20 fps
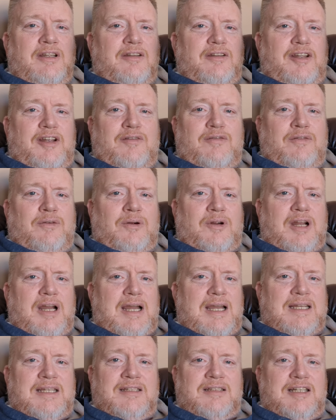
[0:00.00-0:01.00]
Therefore,
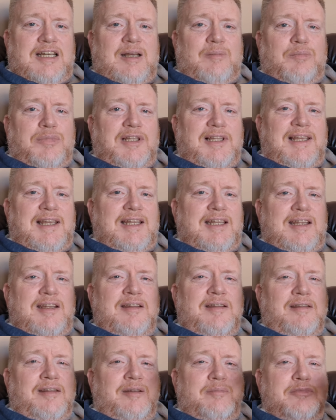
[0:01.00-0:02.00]
I cannot plan
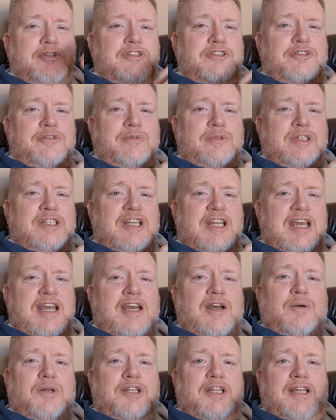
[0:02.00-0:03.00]
anything between
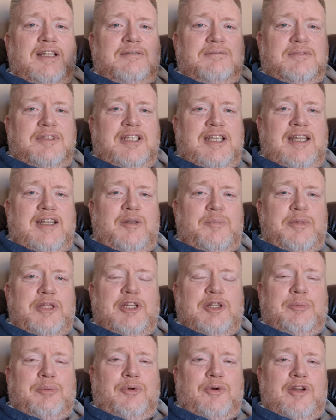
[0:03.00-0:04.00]
now and that
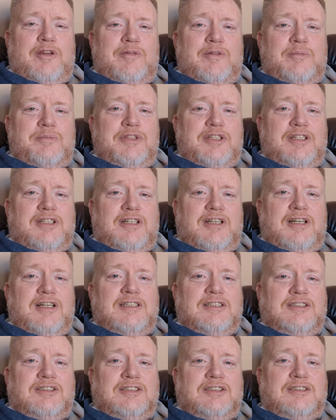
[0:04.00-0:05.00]
ketamine appointment
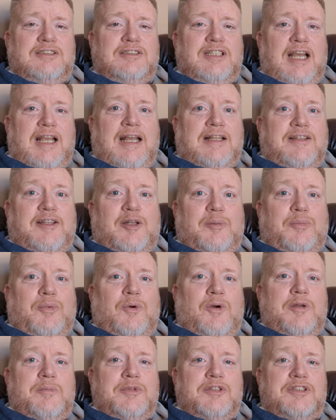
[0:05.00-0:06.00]
because I got that
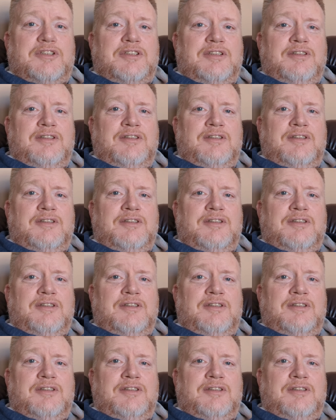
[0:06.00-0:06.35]
appointment.